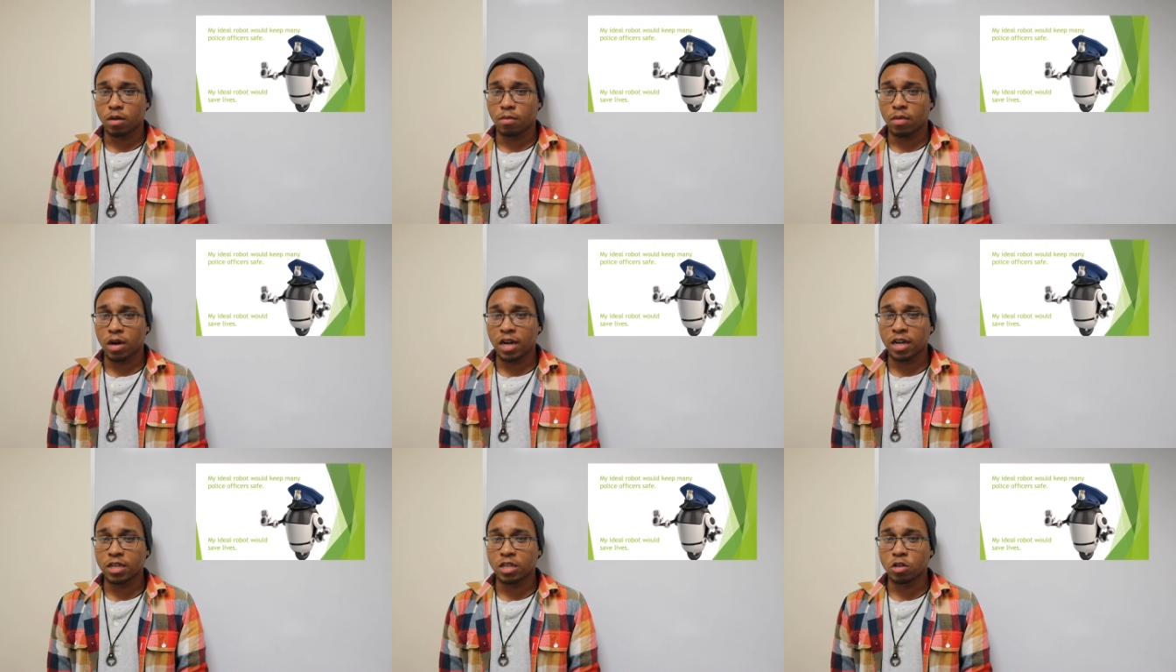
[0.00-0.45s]

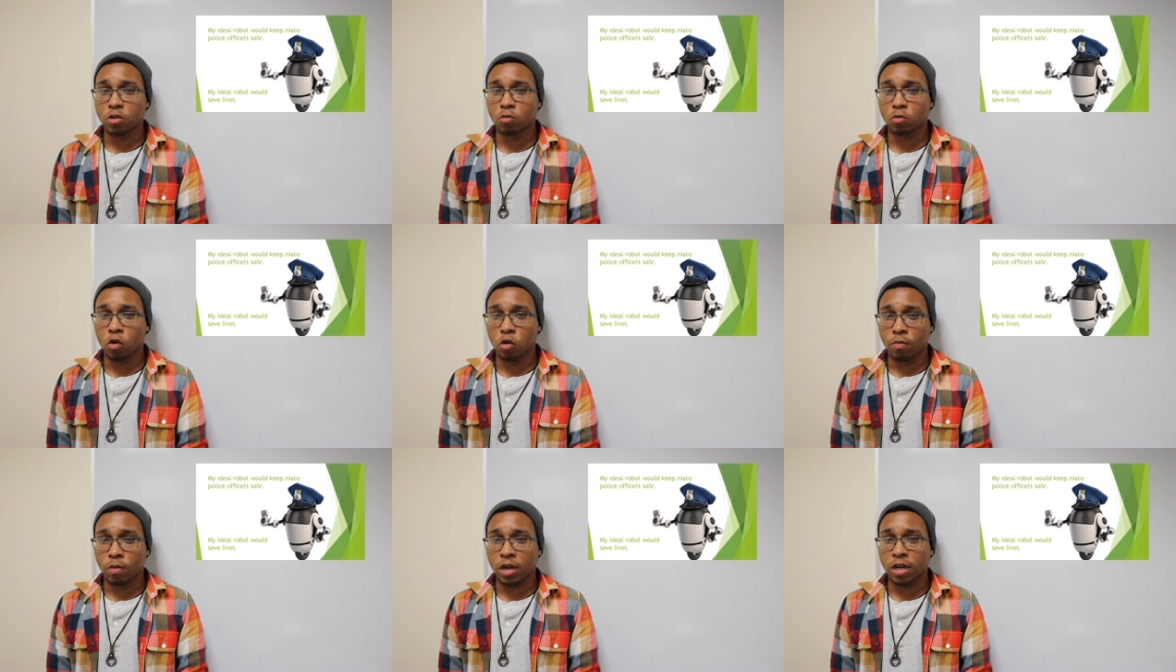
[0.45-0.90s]
My ideal
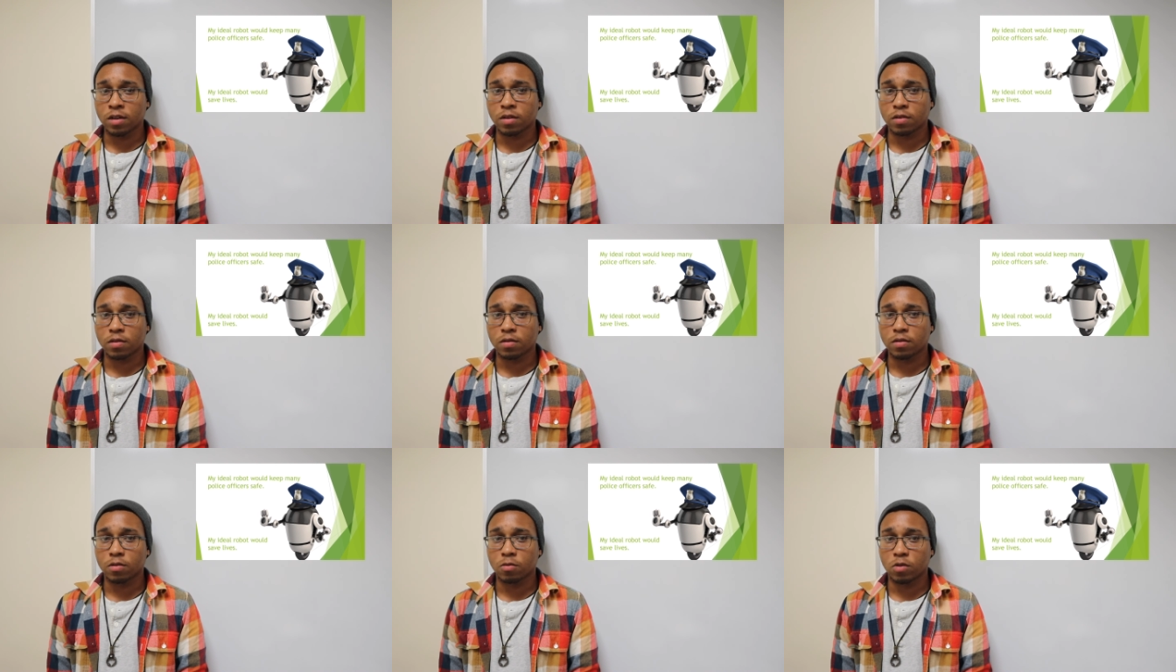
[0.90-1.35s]

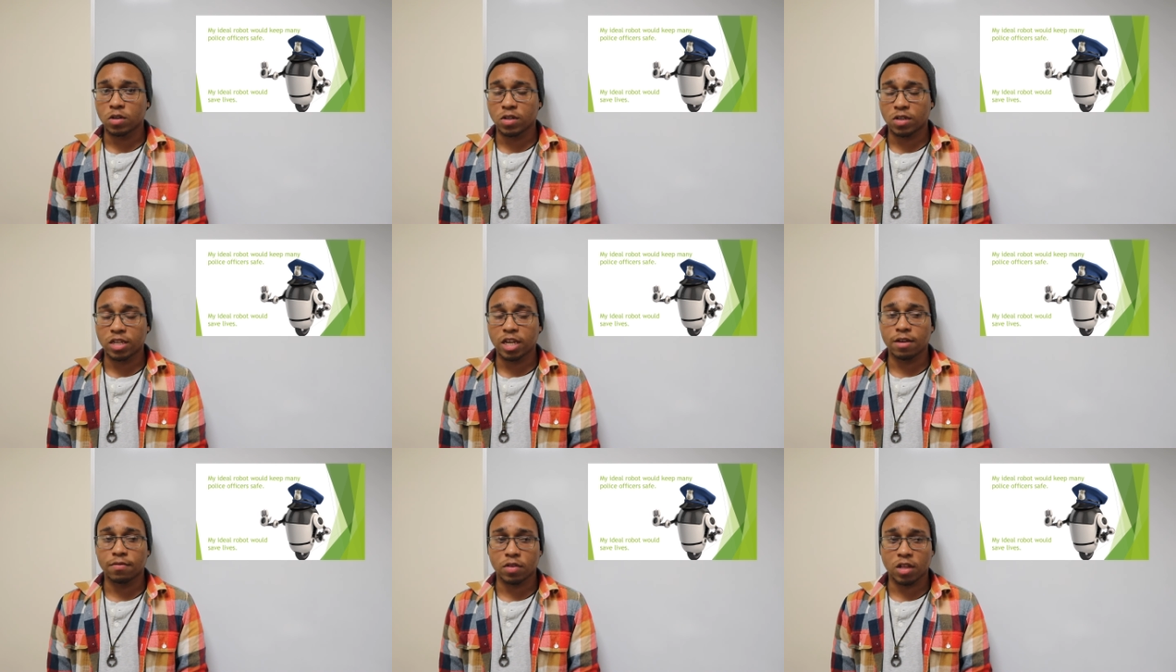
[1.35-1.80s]
robot would
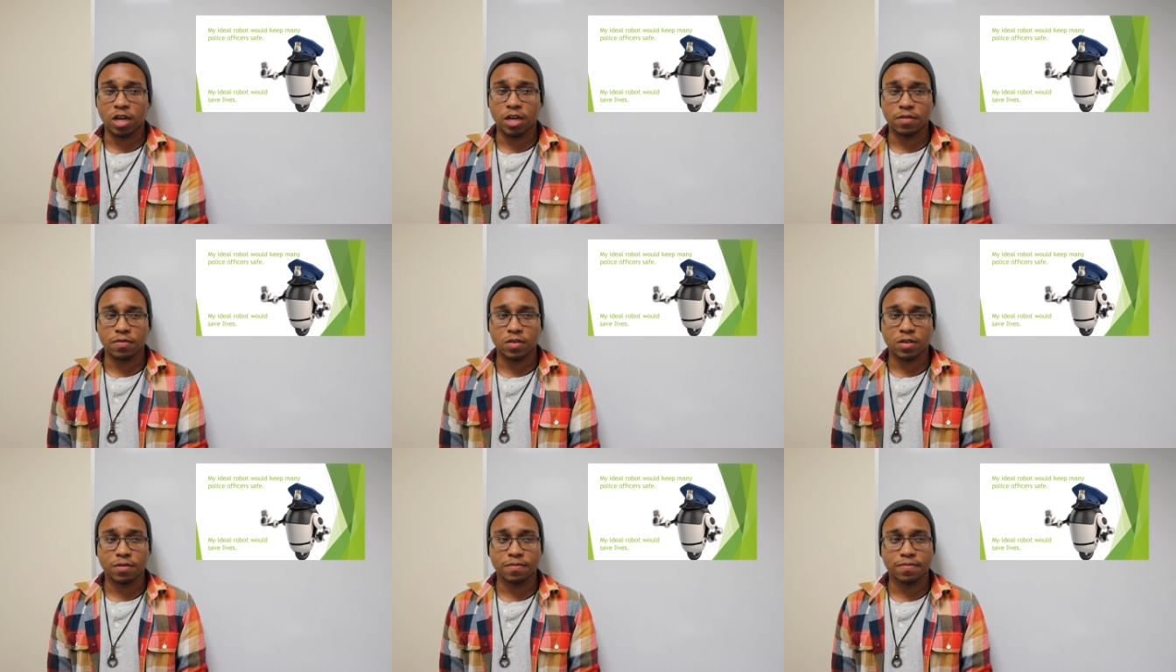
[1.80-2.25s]
save
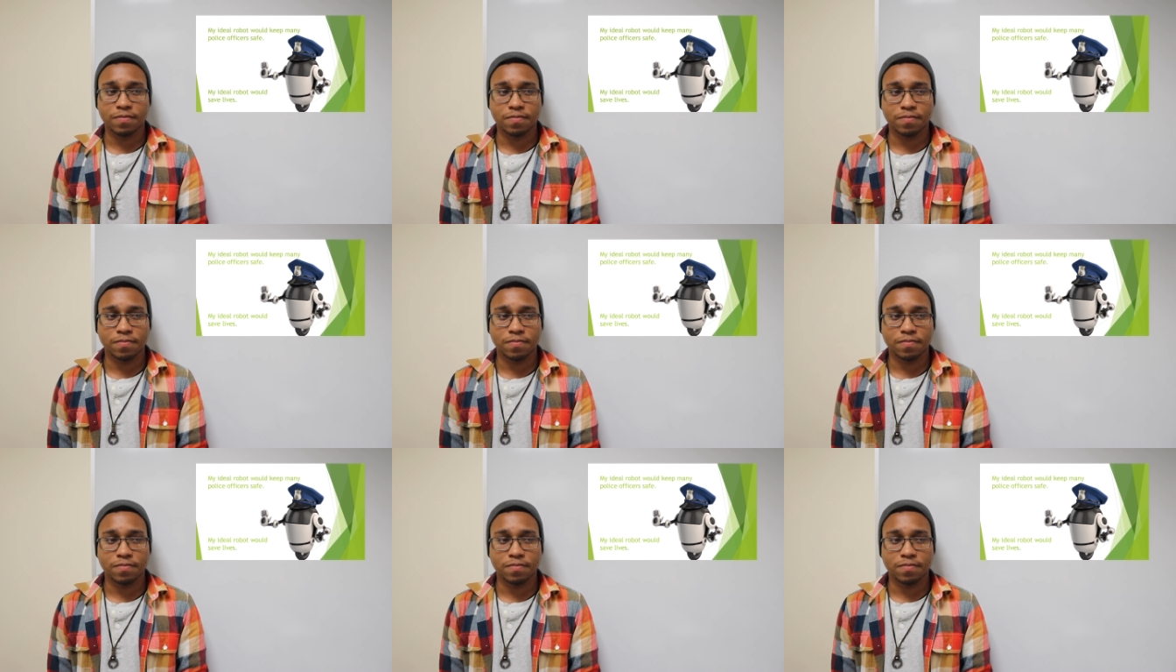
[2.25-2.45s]
lives.